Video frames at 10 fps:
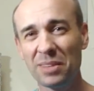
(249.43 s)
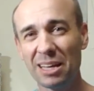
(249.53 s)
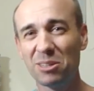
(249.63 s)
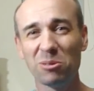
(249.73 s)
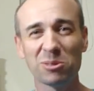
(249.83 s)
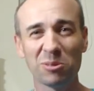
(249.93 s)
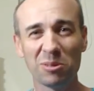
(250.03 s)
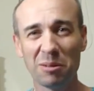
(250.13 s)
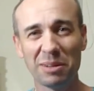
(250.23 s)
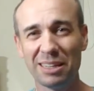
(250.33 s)
And Kyoto,
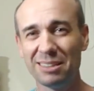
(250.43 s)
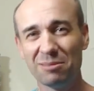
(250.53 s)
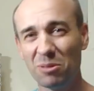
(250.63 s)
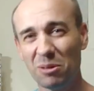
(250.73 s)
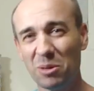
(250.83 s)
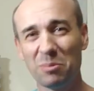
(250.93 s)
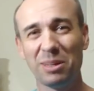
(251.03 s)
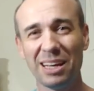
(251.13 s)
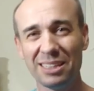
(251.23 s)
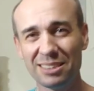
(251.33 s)
I mean, what a
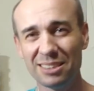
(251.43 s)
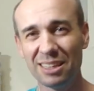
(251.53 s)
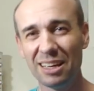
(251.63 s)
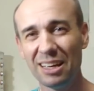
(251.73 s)
place.